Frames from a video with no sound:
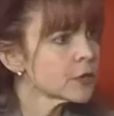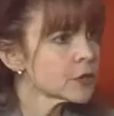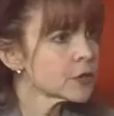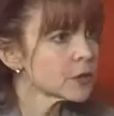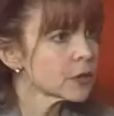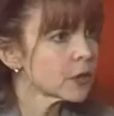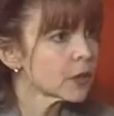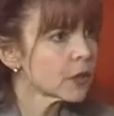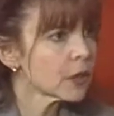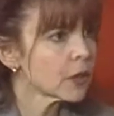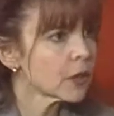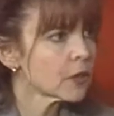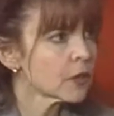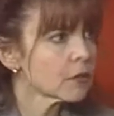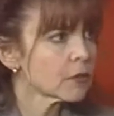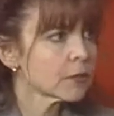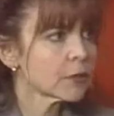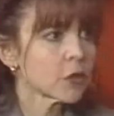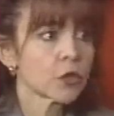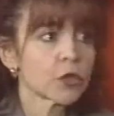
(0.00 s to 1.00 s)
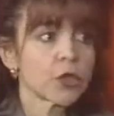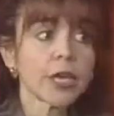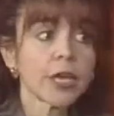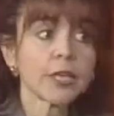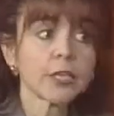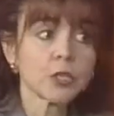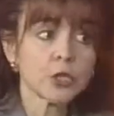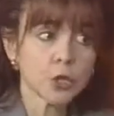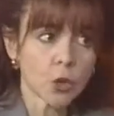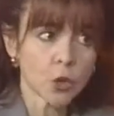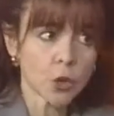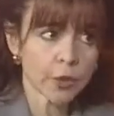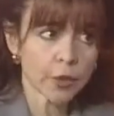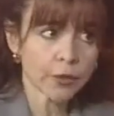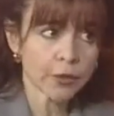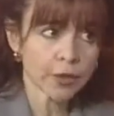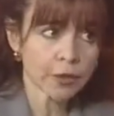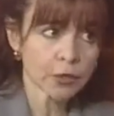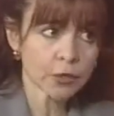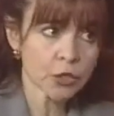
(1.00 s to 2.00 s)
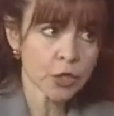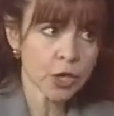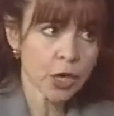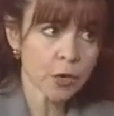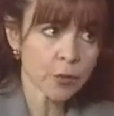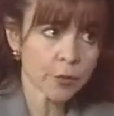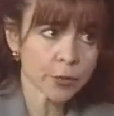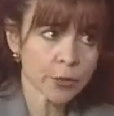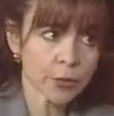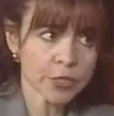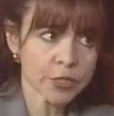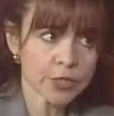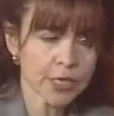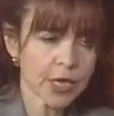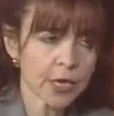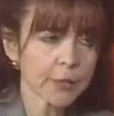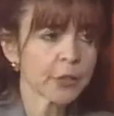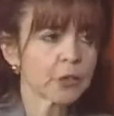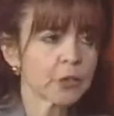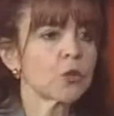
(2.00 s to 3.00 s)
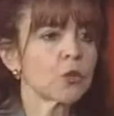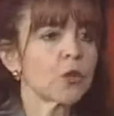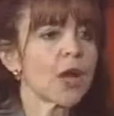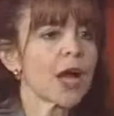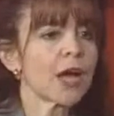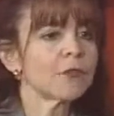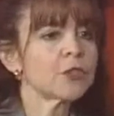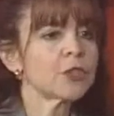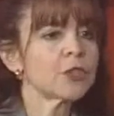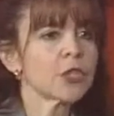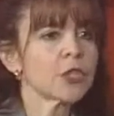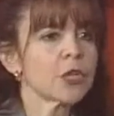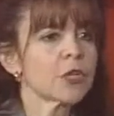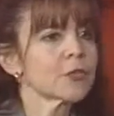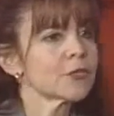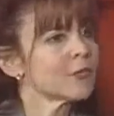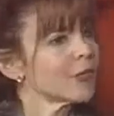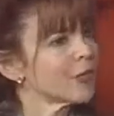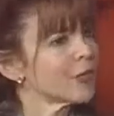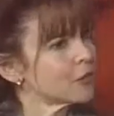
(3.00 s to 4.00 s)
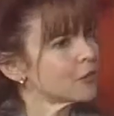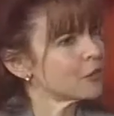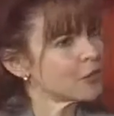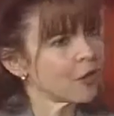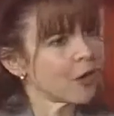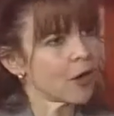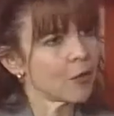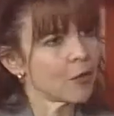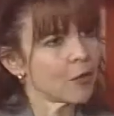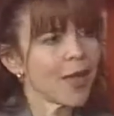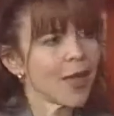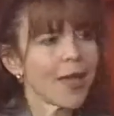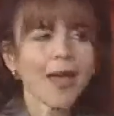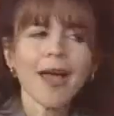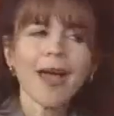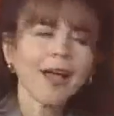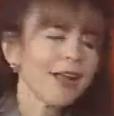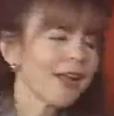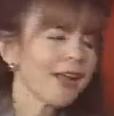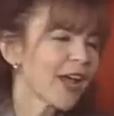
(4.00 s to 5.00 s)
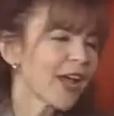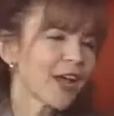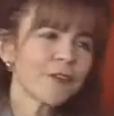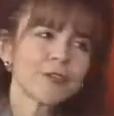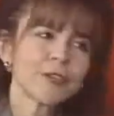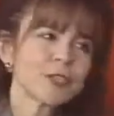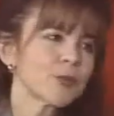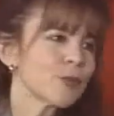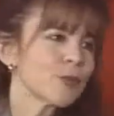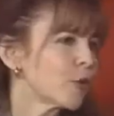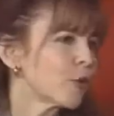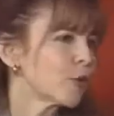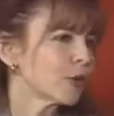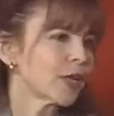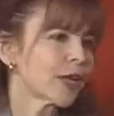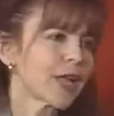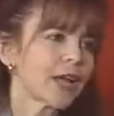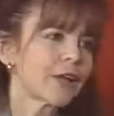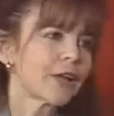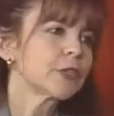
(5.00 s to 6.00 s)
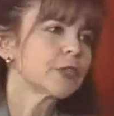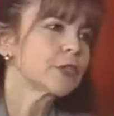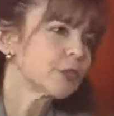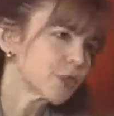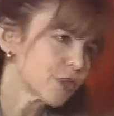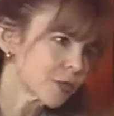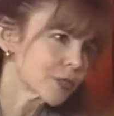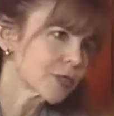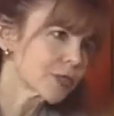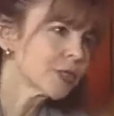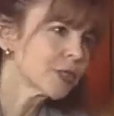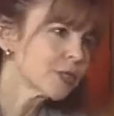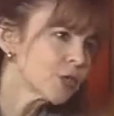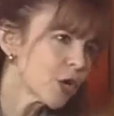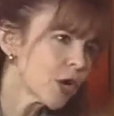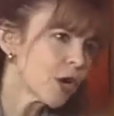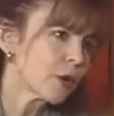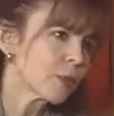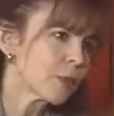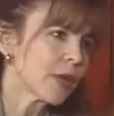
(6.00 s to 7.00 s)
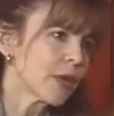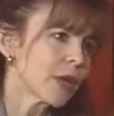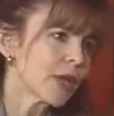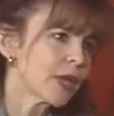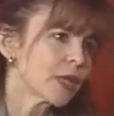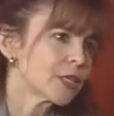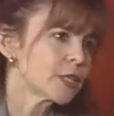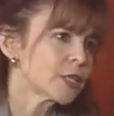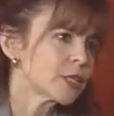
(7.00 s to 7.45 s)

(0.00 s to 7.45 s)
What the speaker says: years, not enjoying the job per se, but to have just a job. And life is more than having just a job.